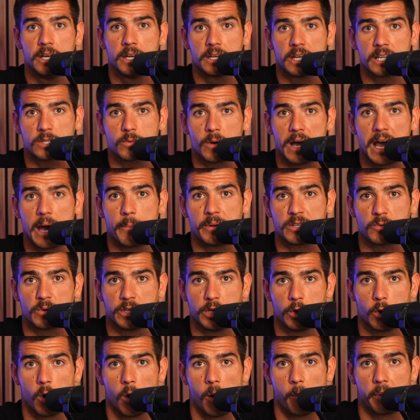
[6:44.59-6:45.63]
Guess what happens when
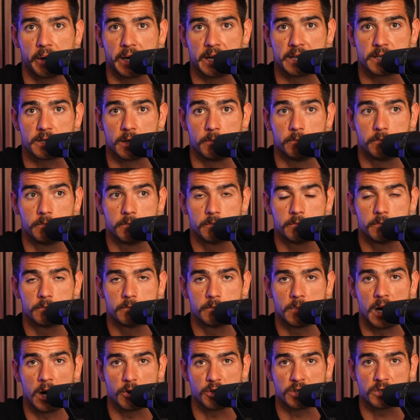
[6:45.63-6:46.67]
you go up against them?
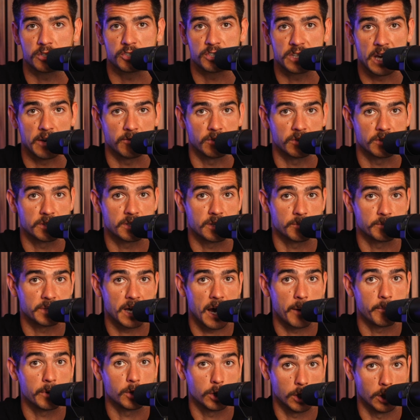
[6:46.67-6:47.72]
I'll just save you some
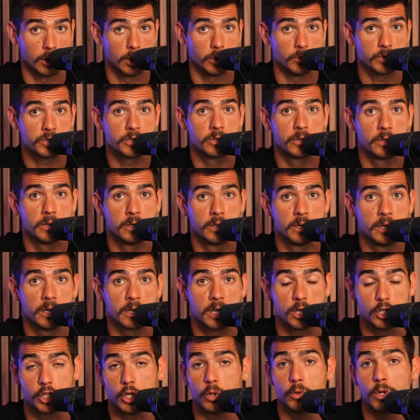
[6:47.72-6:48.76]
time. You lose,
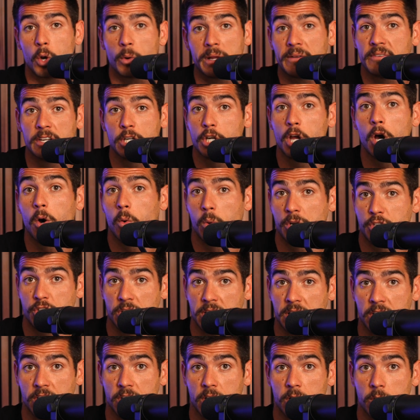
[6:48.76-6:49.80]
because you don't even know what you
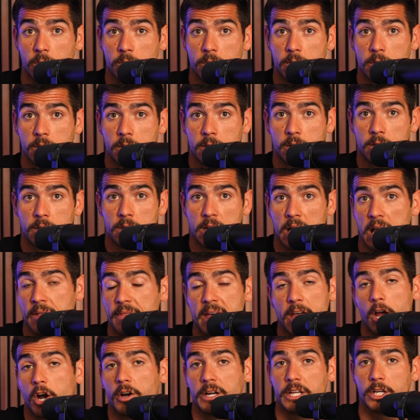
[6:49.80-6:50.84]
need to know, and
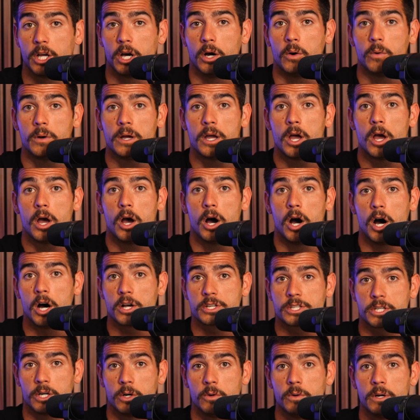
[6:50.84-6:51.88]
they already know.
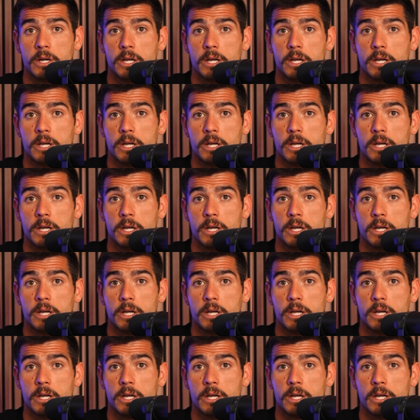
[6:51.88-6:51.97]
Also,